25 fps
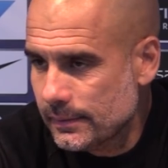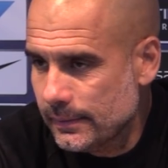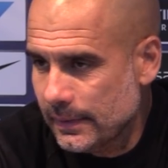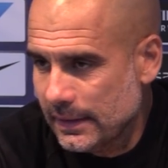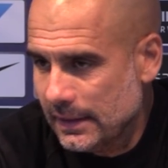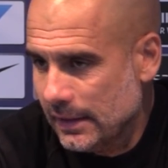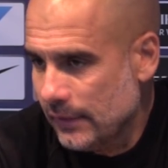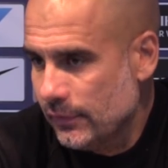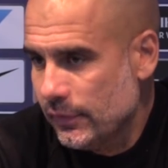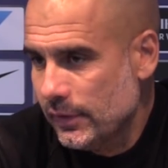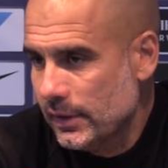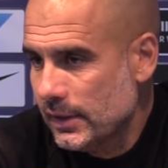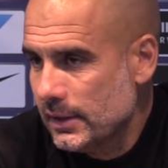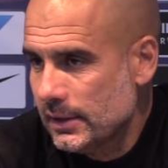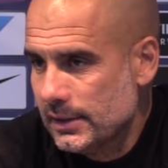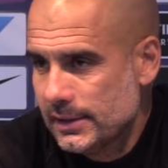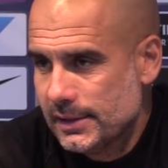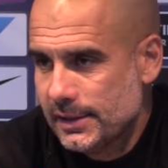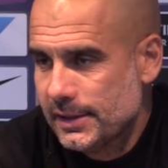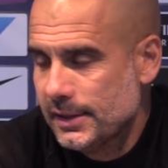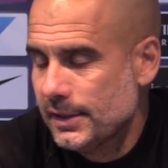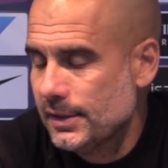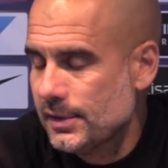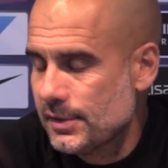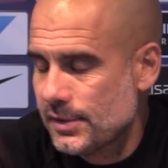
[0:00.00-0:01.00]
But I feel
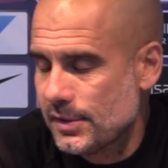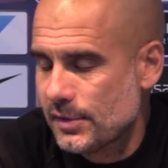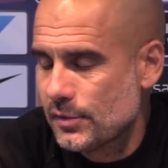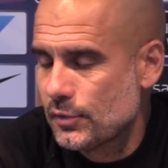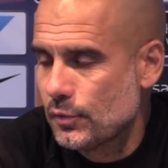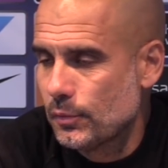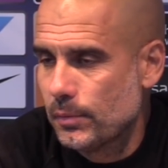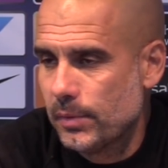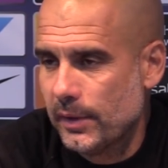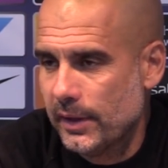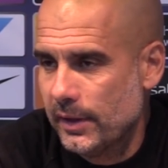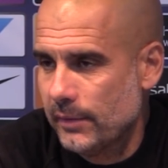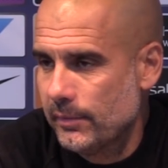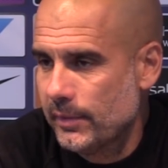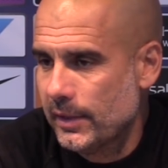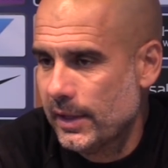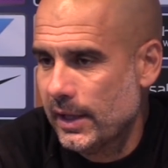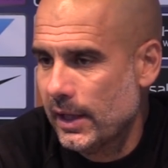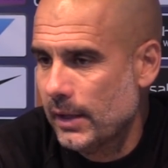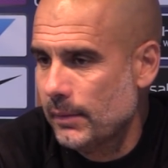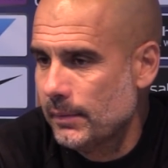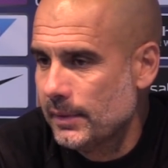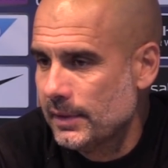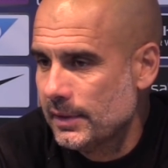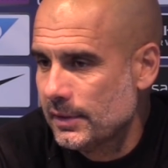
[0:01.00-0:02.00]
guilty. He deserves to play every
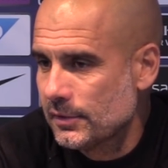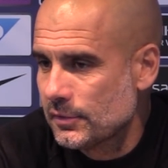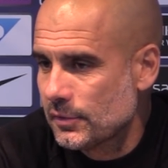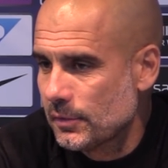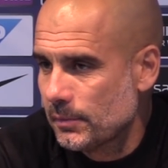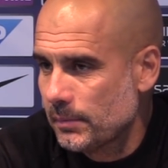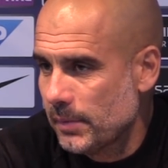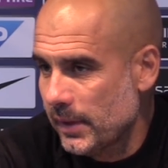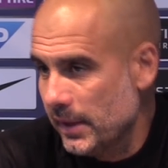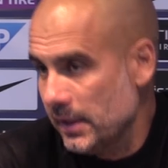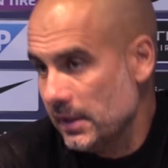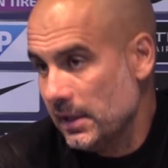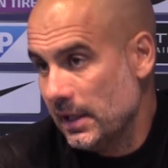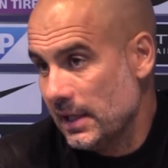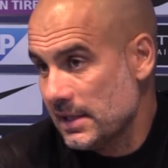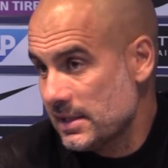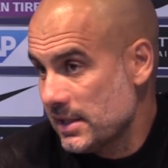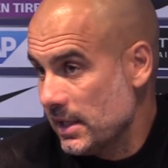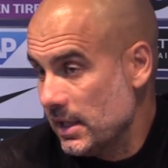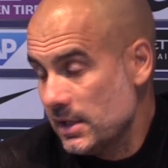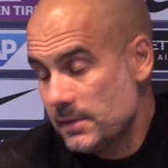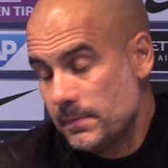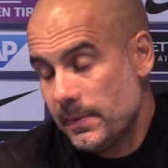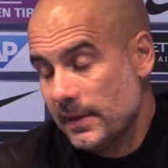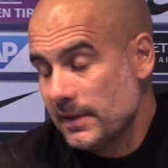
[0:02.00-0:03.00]
game. He doesn't play the
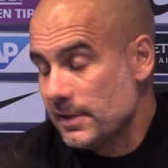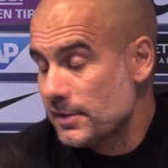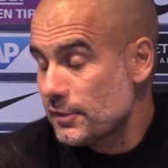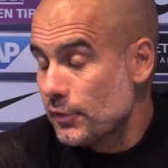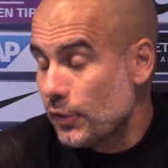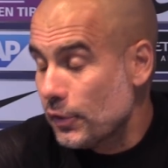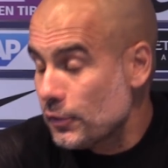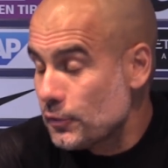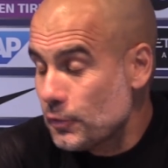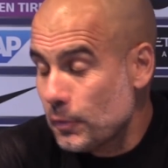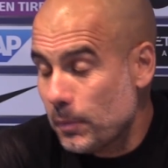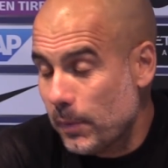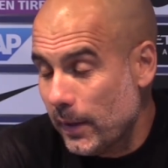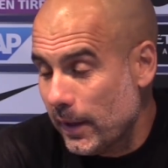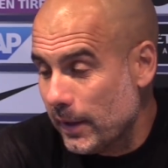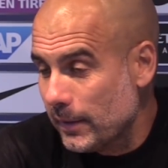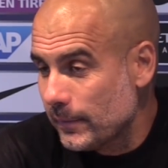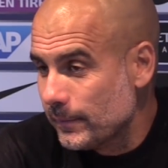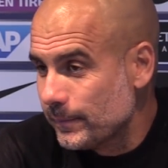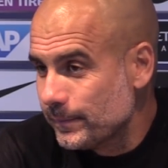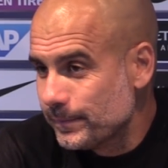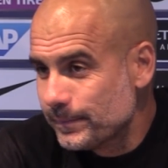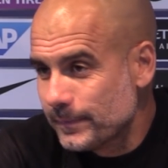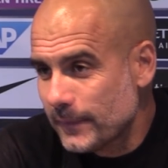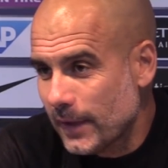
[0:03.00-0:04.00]
last game, but he's going to play
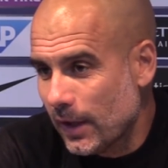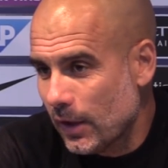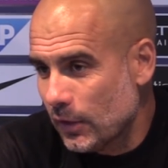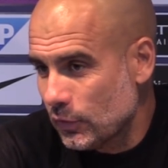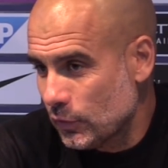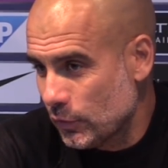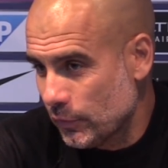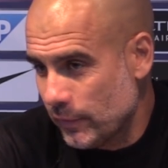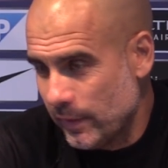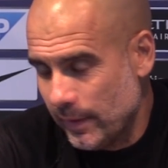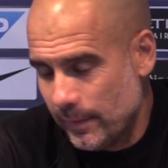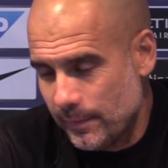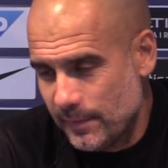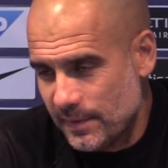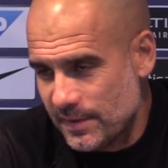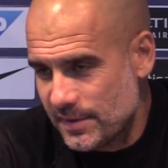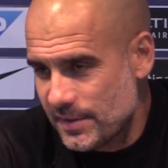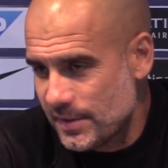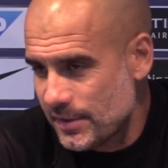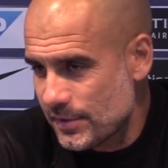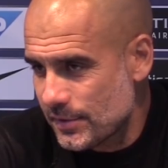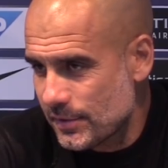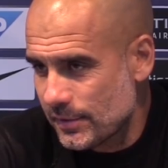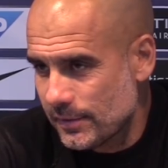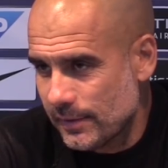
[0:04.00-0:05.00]
a lot of games this
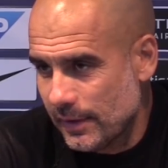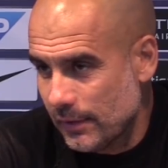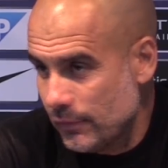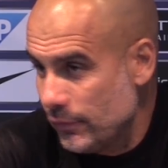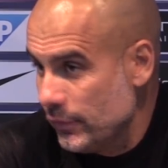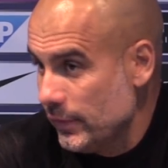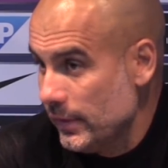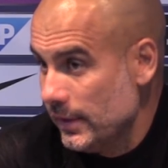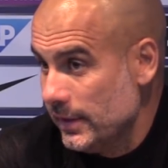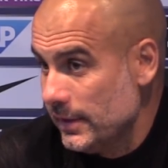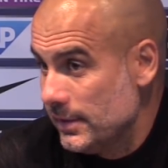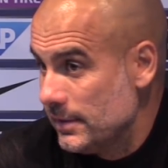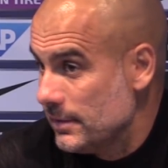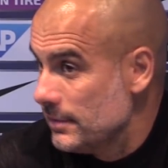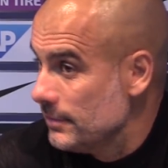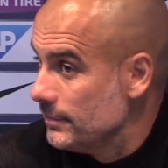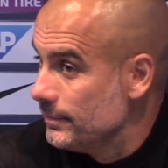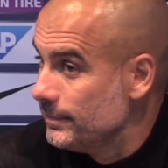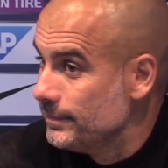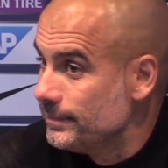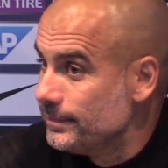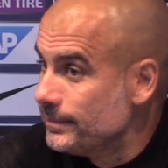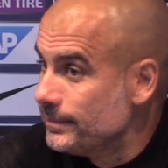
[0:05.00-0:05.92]
season. I feel it.